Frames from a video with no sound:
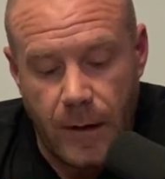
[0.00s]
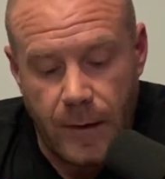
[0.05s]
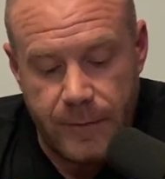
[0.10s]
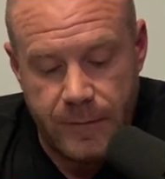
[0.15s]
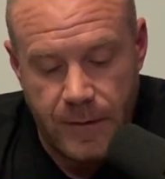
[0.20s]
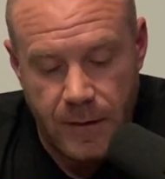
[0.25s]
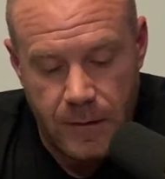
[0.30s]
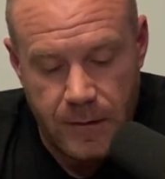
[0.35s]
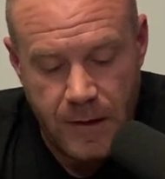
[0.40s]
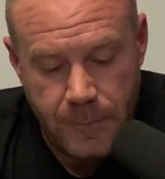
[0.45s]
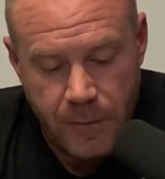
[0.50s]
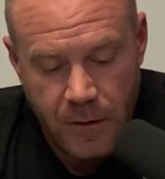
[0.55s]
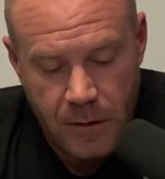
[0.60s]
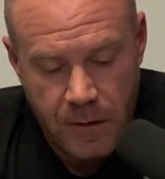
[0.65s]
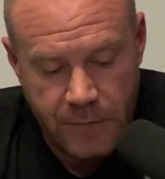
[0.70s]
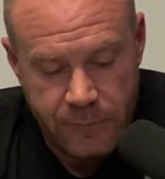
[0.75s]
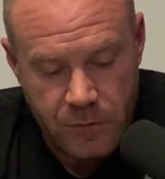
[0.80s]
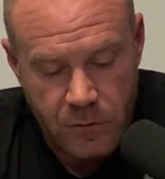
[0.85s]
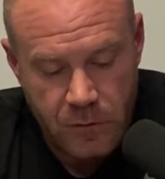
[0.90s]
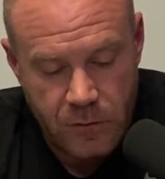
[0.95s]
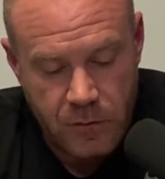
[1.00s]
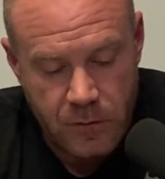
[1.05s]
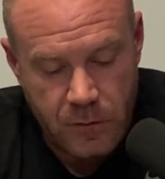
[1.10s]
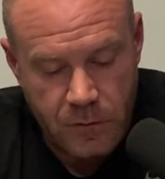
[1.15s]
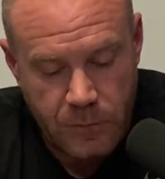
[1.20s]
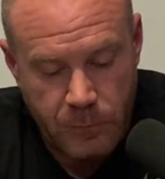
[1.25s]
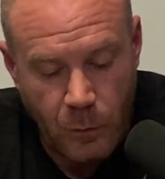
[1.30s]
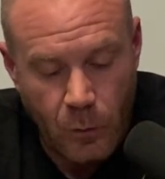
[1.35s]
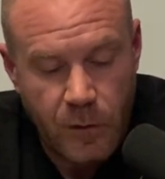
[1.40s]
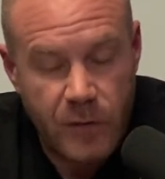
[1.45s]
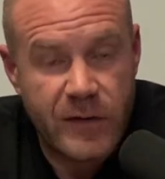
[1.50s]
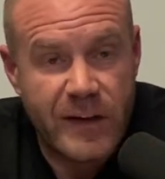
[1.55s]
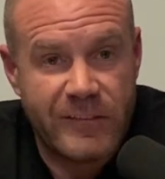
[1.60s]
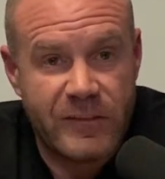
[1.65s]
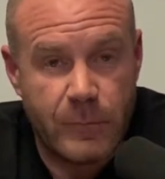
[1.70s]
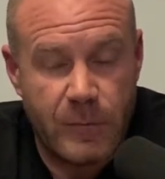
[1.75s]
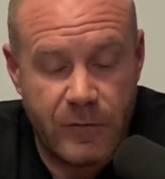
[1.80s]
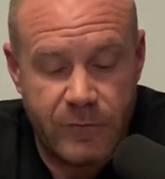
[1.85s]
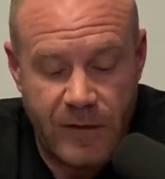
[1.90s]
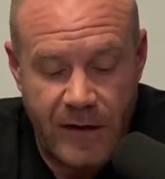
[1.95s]
the Olympic lifters, sports have
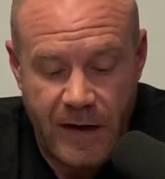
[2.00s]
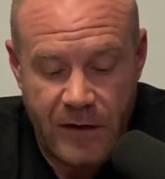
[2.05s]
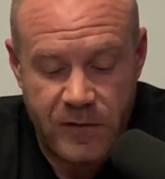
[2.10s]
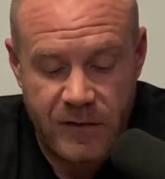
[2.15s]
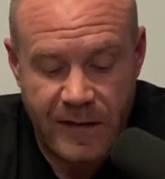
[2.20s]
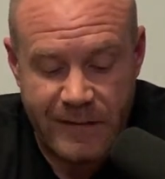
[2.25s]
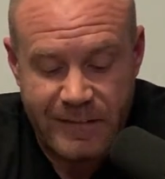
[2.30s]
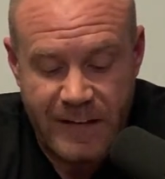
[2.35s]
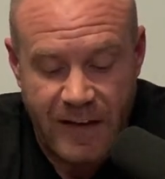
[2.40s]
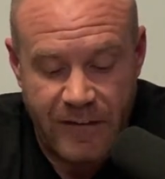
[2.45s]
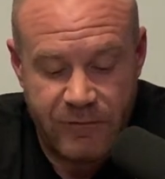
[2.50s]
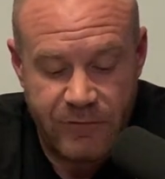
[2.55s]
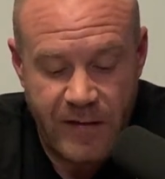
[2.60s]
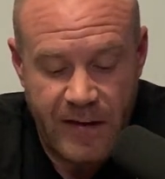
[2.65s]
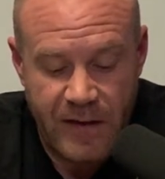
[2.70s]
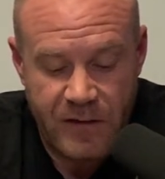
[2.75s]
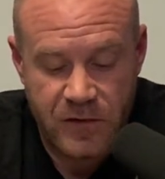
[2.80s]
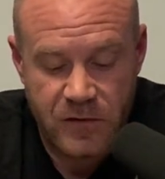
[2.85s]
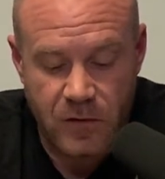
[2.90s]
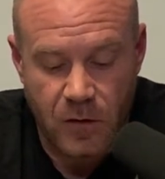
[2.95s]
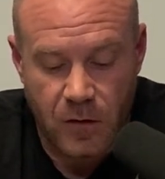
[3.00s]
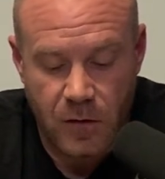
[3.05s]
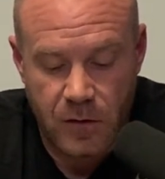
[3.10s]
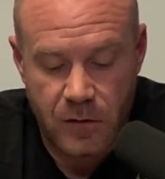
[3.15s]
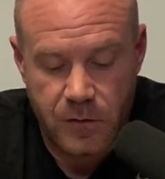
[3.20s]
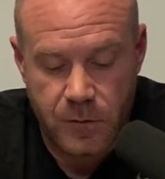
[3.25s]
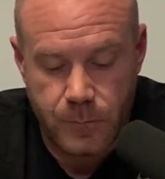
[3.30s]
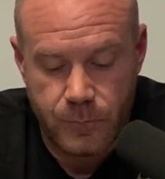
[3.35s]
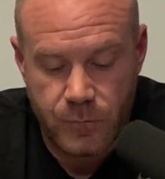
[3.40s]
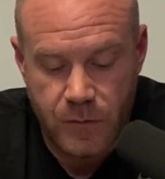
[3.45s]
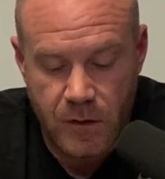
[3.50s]
to be fast and they have to have fast starts.